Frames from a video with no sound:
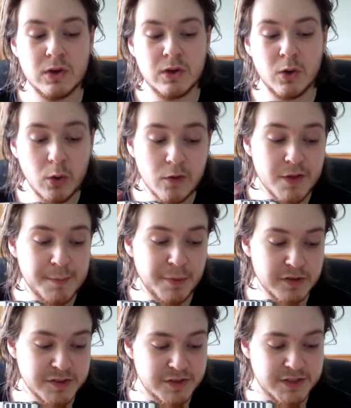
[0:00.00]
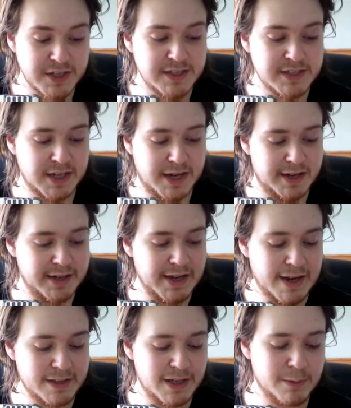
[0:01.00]
all the puzzles inside,
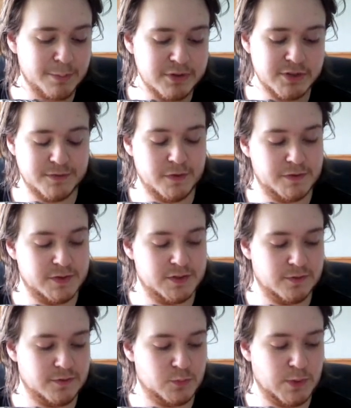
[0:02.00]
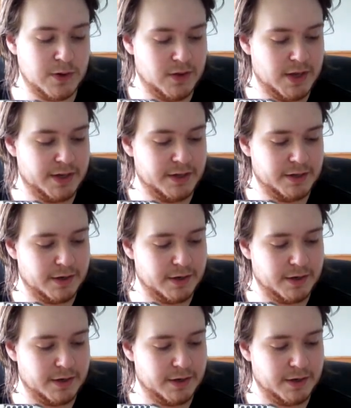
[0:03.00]
and a bunch of other stuff as well, like